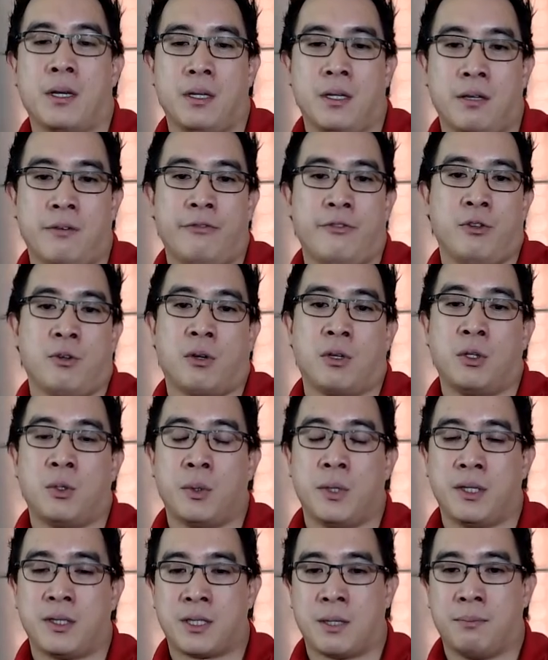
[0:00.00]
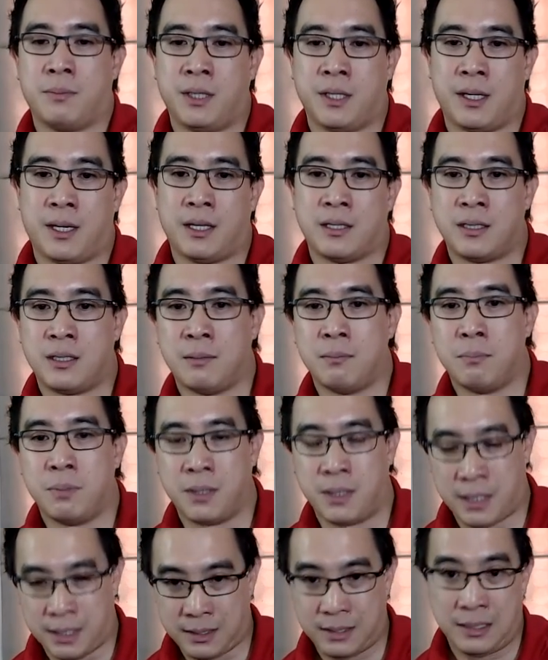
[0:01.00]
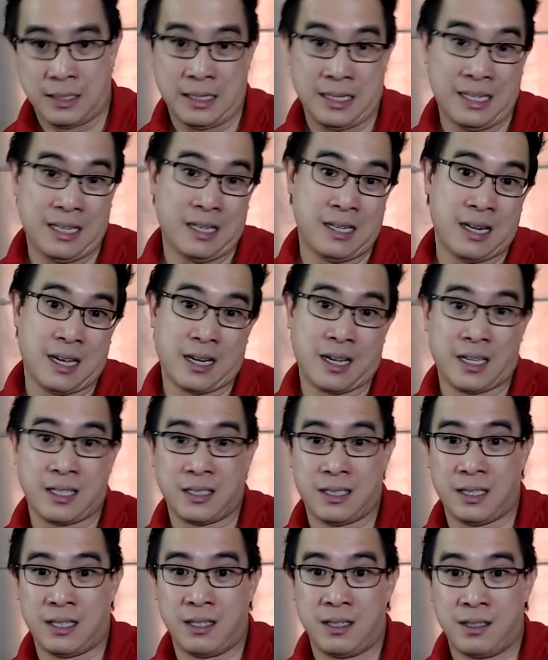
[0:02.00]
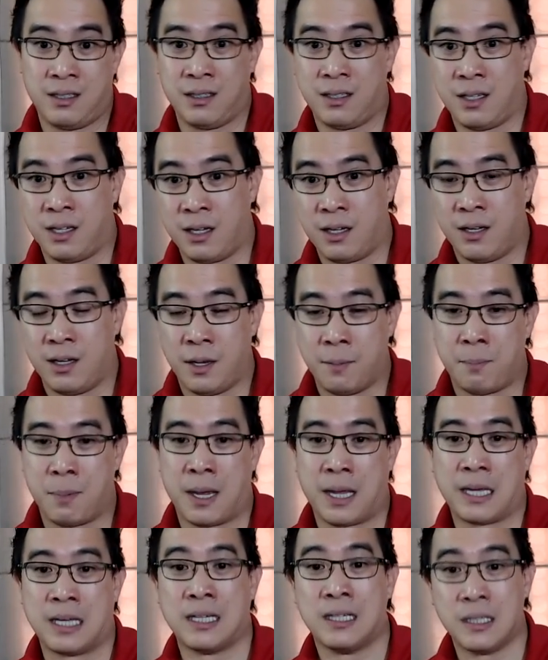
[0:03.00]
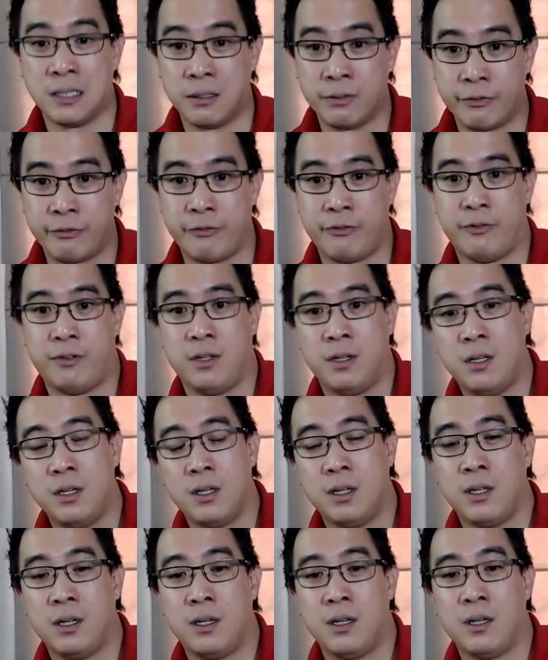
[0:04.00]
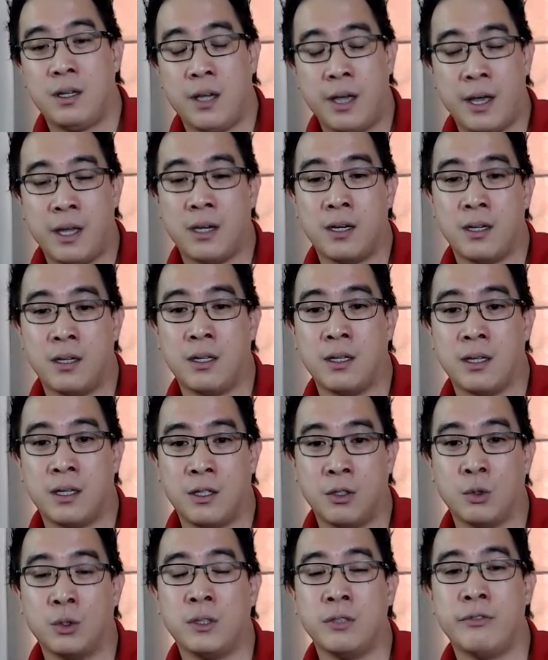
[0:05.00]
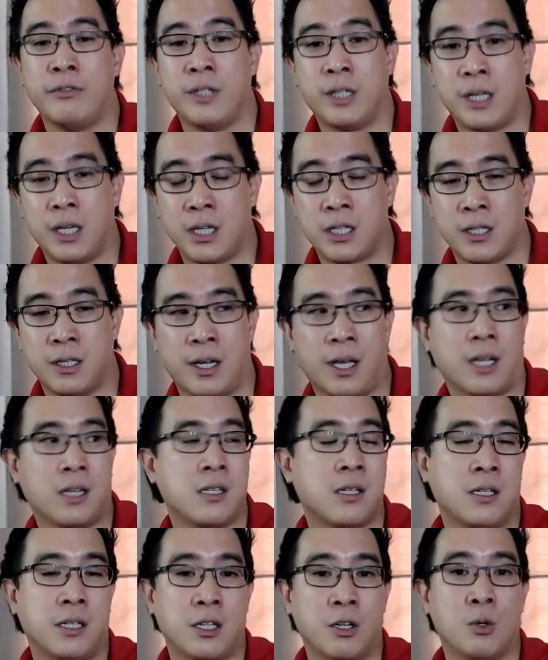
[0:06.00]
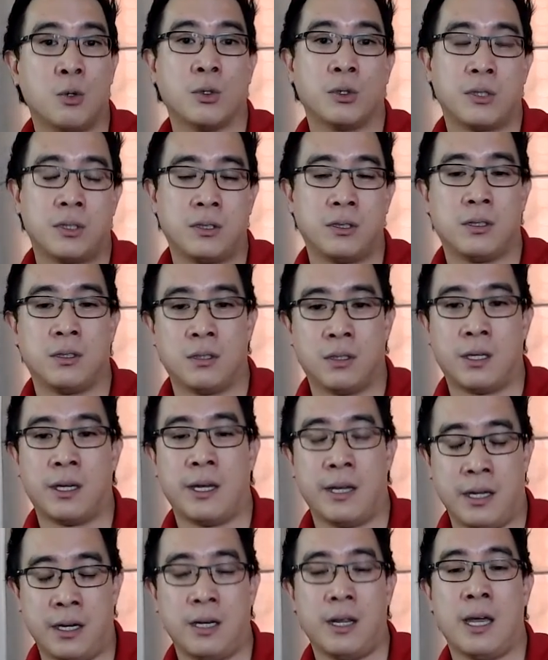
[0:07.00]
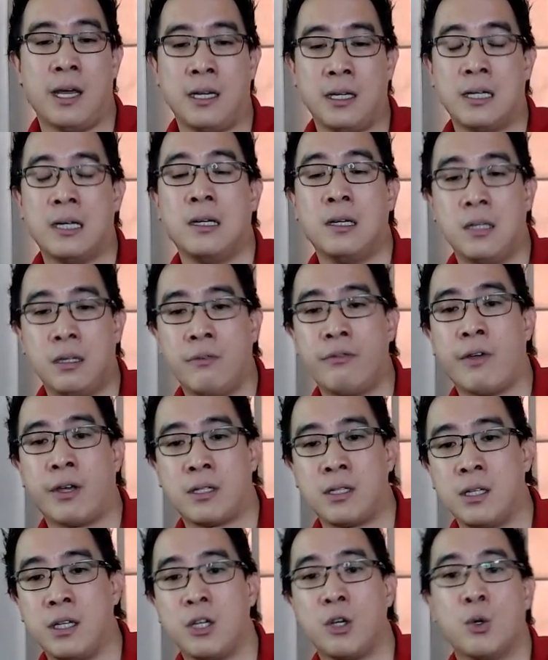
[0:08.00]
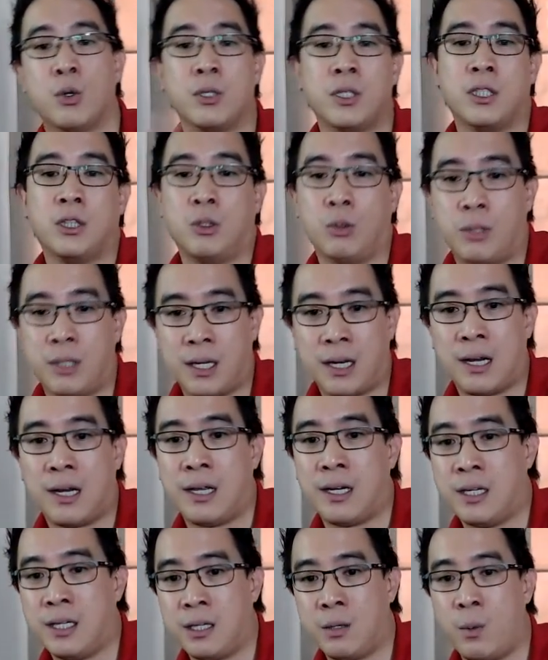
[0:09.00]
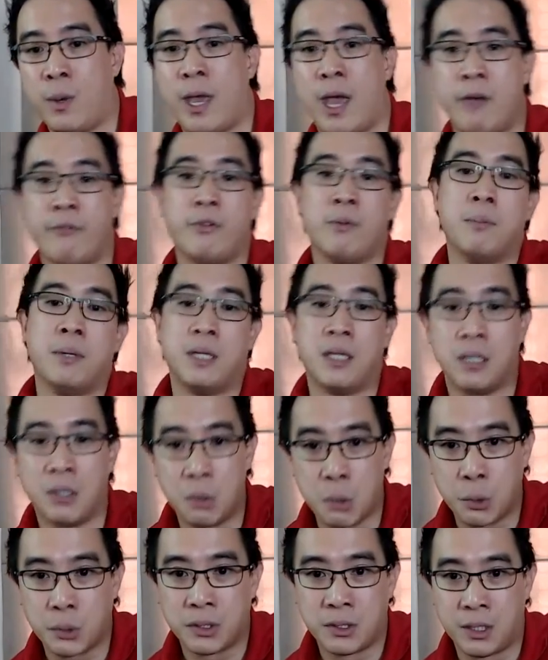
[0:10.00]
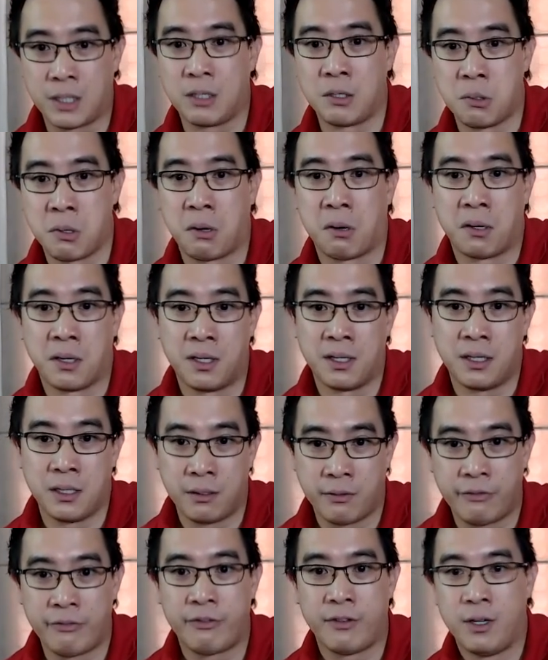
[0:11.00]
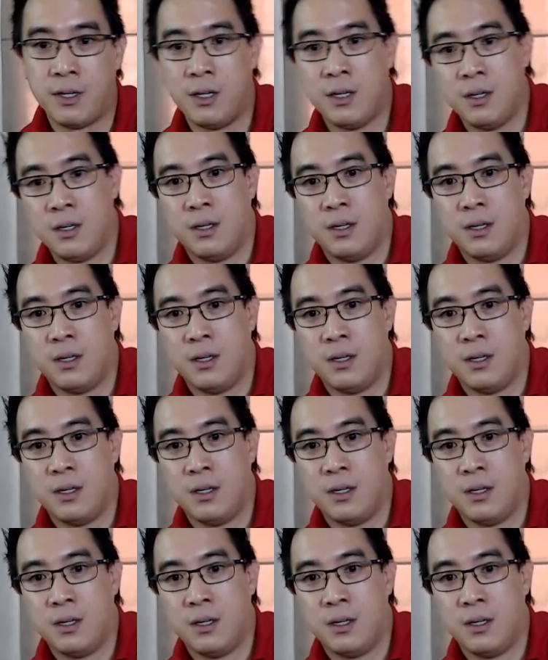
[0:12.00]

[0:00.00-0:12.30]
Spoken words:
But if you're doing something as simple as, again, like I said, applying leave, and the notification actually goes, and the leave actually goes into the calendar where everybody knows that you are on leave,